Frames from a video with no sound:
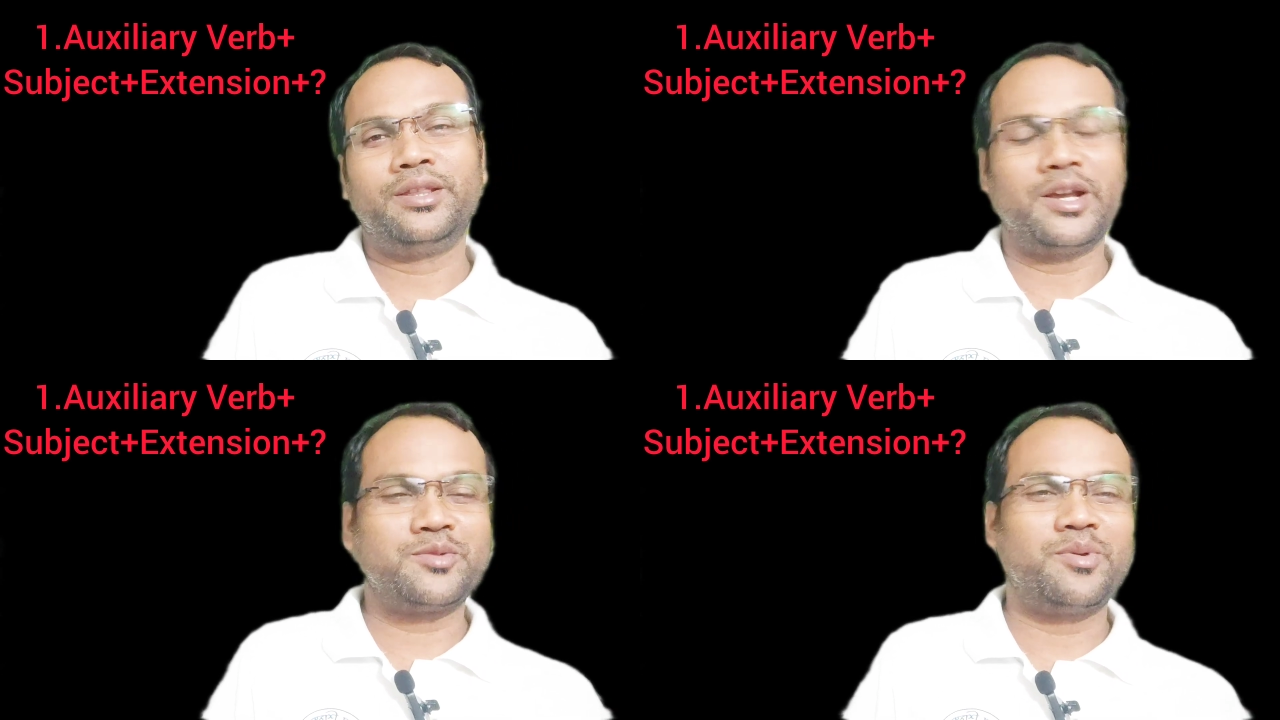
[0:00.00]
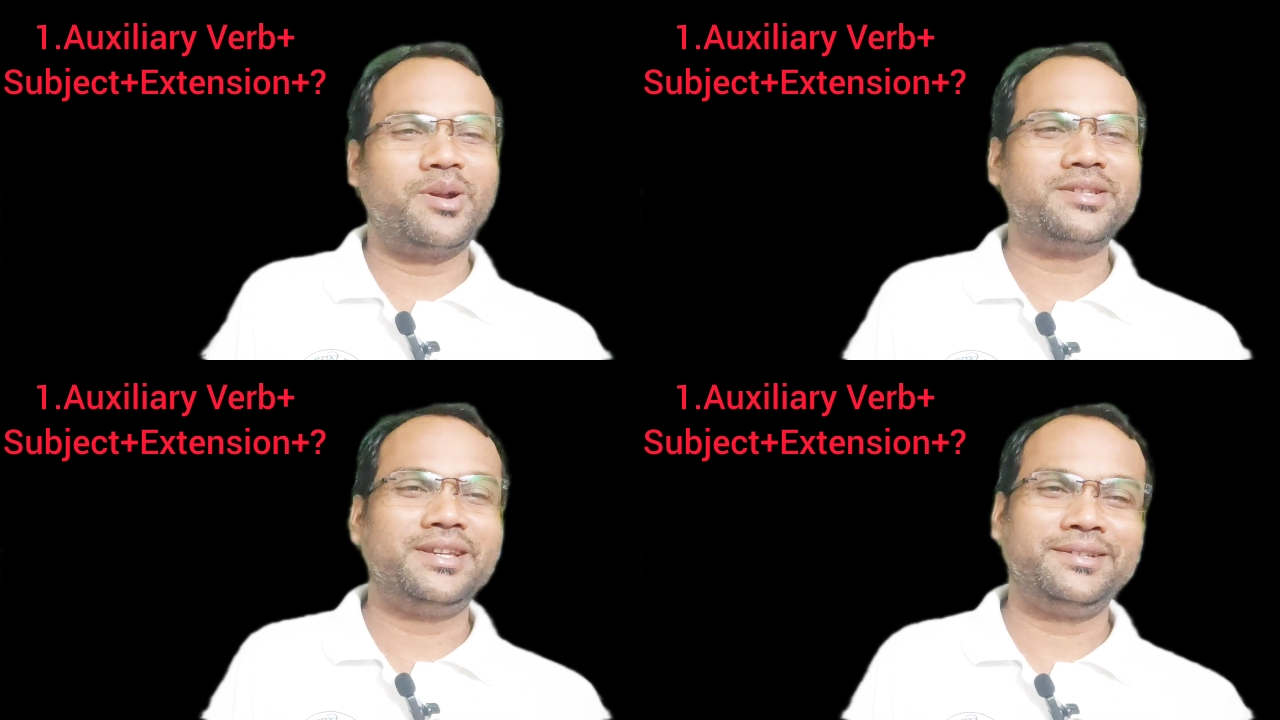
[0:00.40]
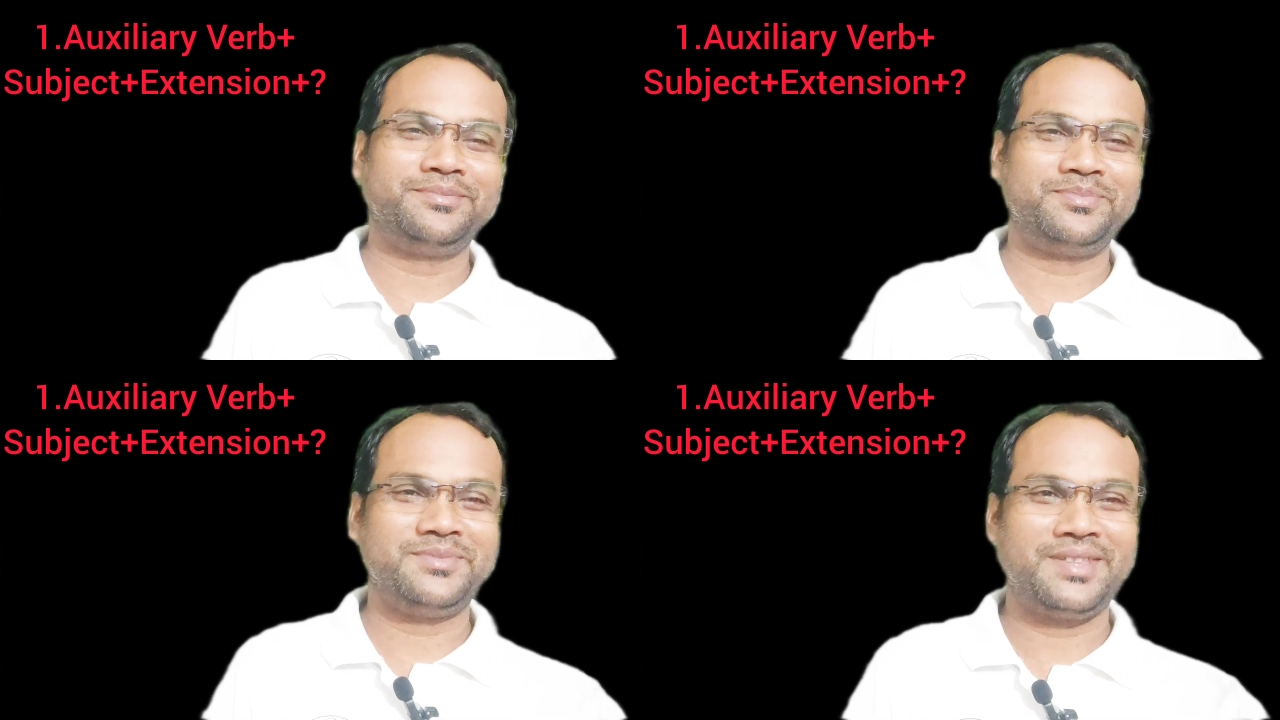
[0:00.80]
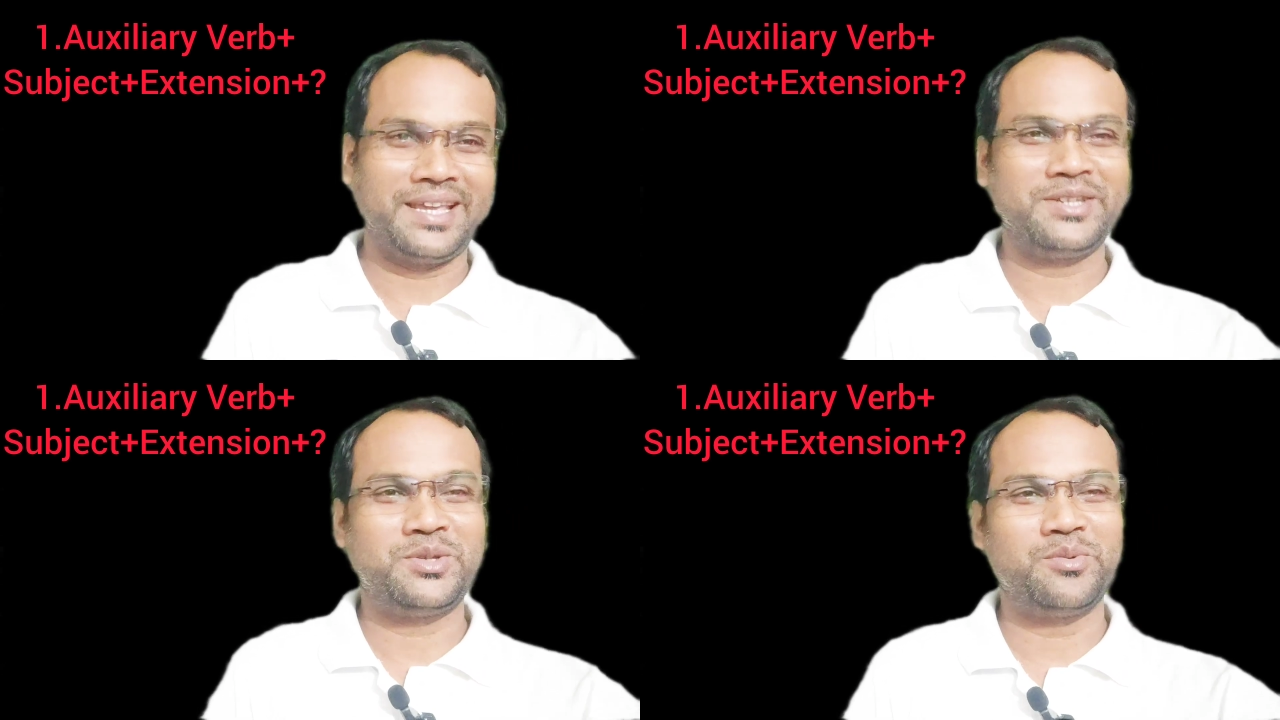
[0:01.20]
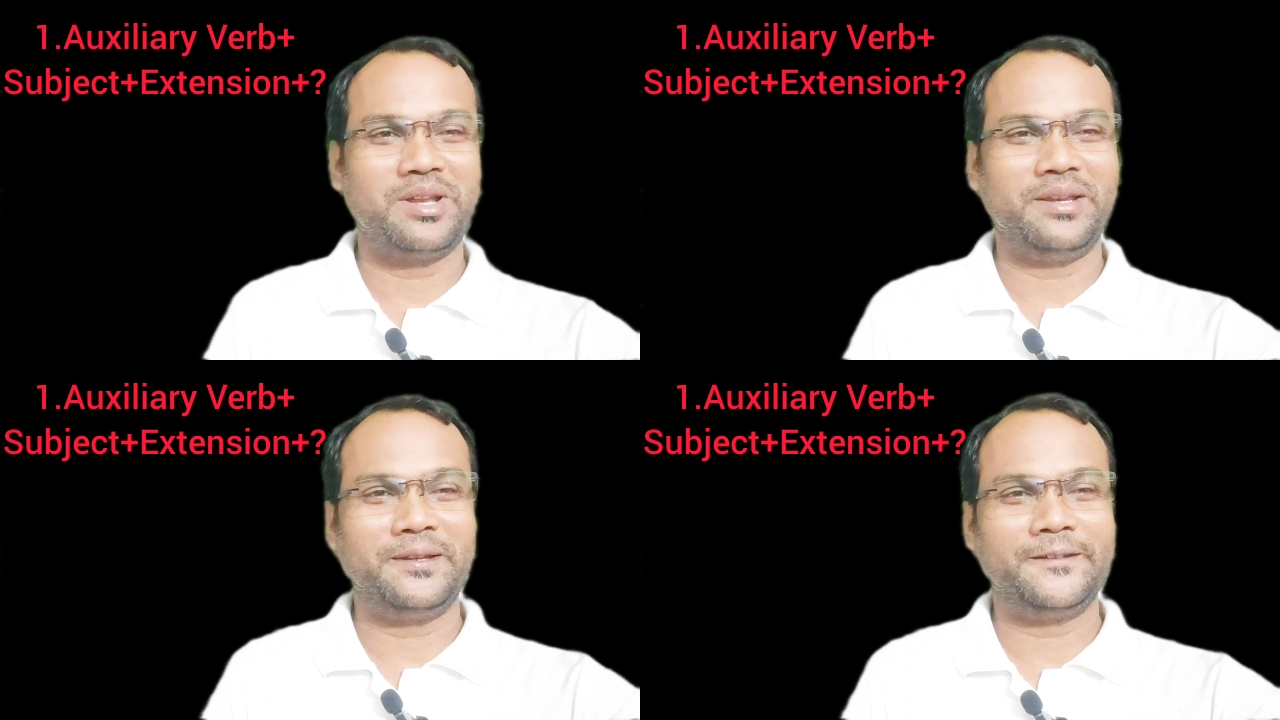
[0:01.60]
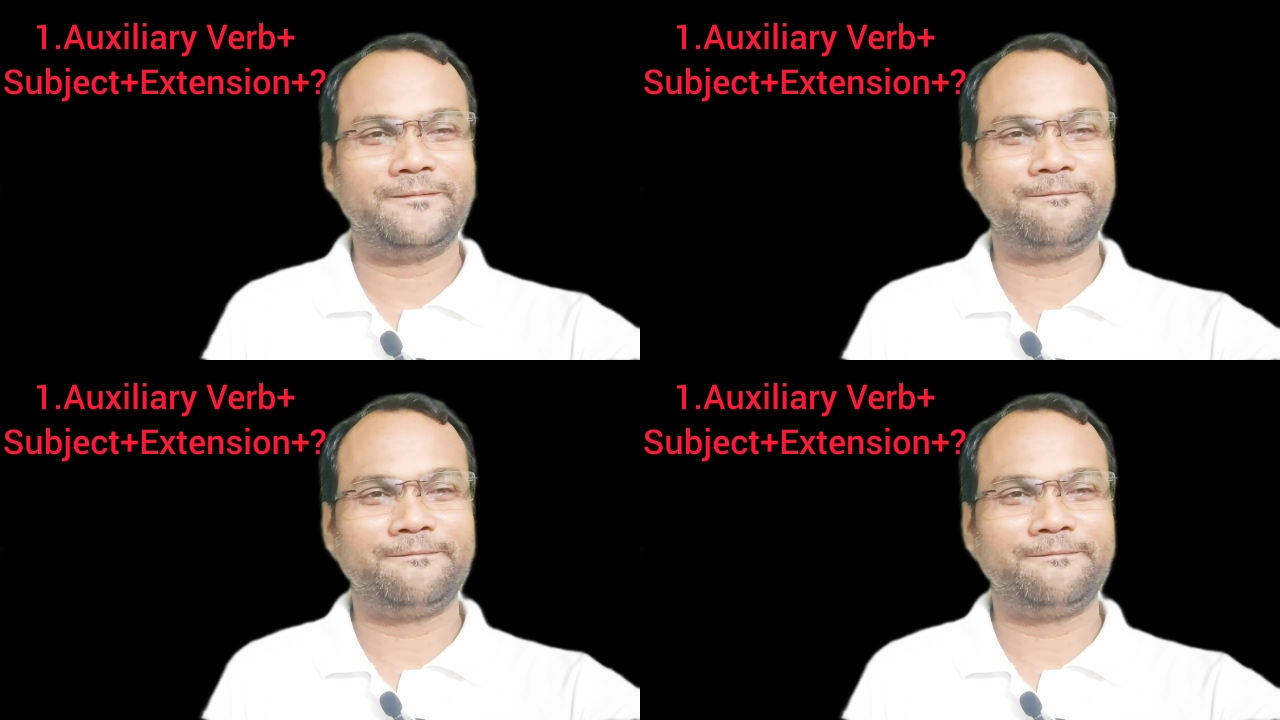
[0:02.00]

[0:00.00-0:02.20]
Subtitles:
Thanks for watching. Thanks to all.